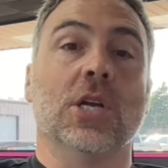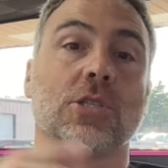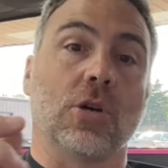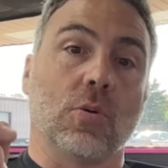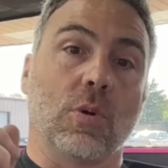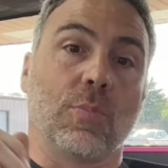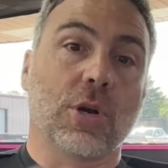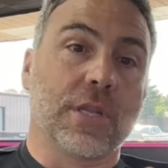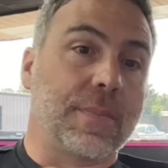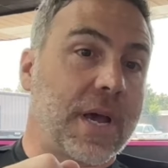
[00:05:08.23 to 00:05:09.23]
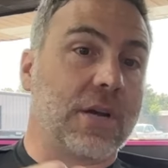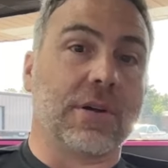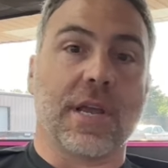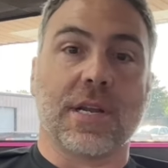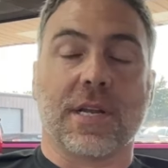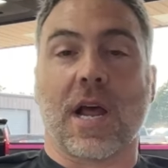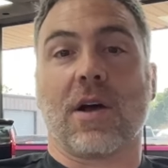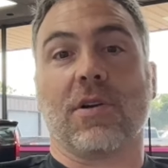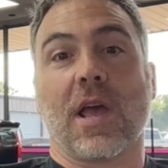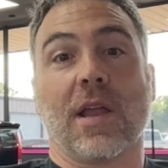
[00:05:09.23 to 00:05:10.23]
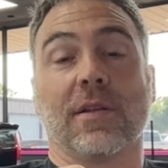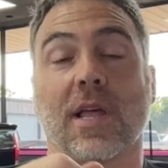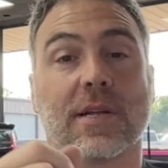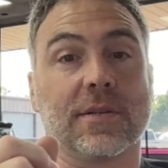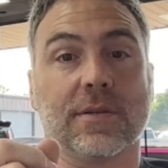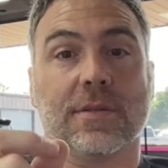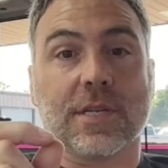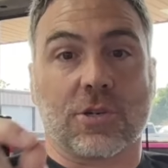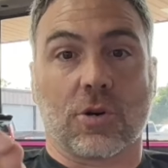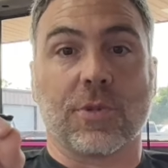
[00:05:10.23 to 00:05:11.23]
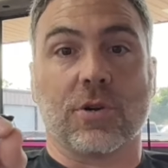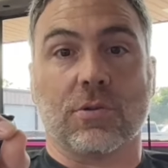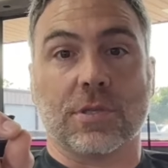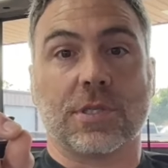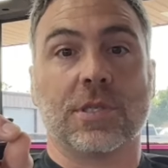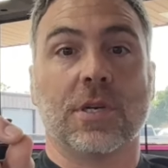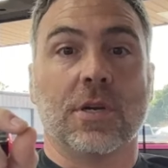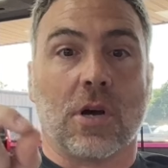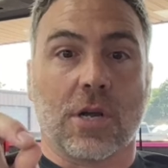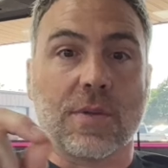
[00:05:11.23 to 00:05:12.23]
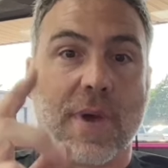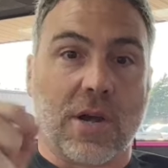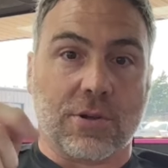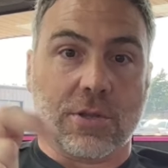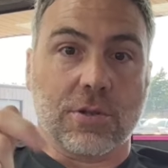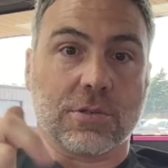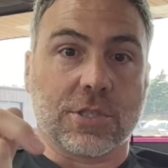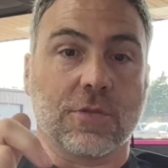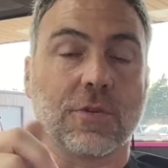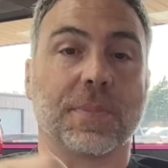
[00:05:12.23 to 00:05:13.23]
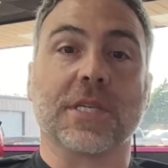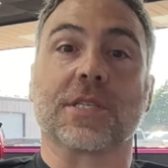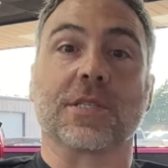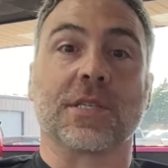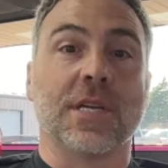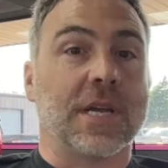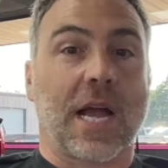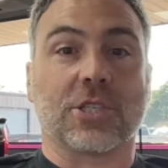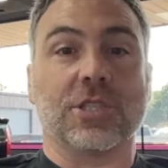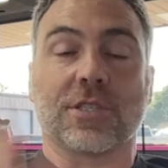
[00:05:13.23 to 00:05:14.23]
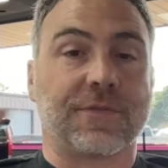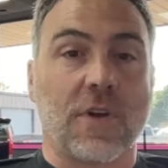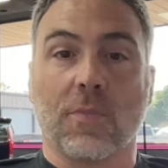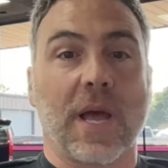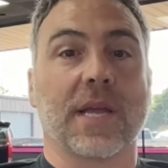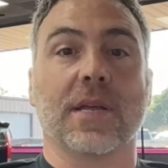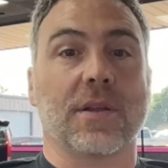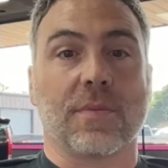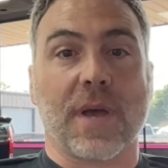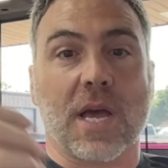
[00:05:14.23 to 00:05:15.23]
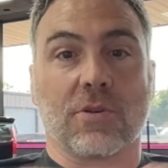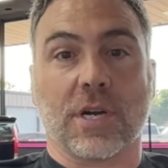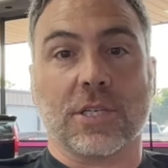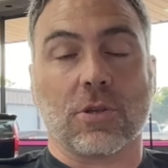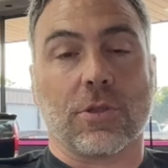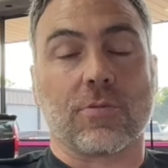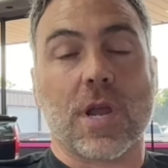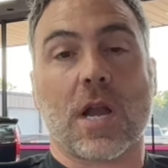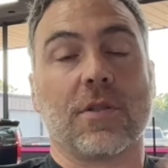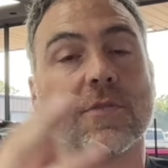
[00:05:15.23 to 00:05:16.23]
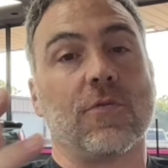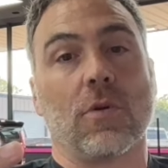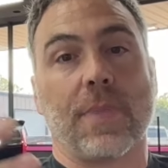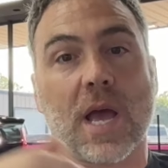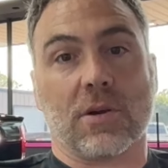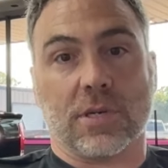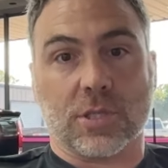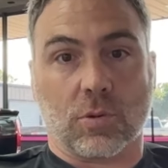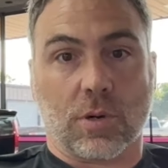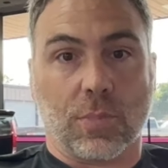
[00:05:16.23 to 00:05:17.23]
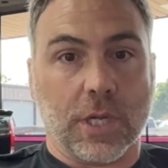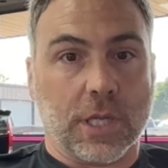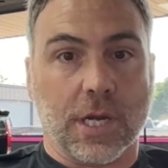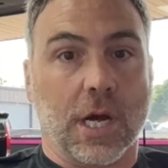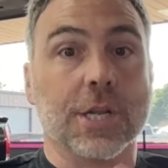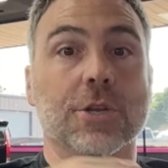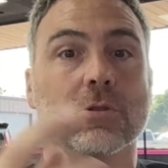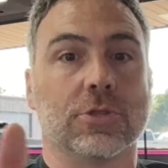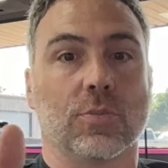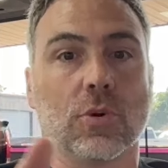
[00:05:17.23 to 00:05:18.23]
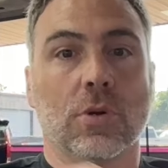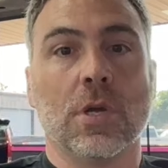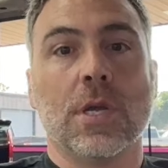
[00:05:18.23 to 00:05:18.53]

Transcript: So we're putting the battery in and out, and like the terminals on the battery, the little silver pieces, actually just fell back into the battery. So 3 out of the 4 batteries were completely unusable.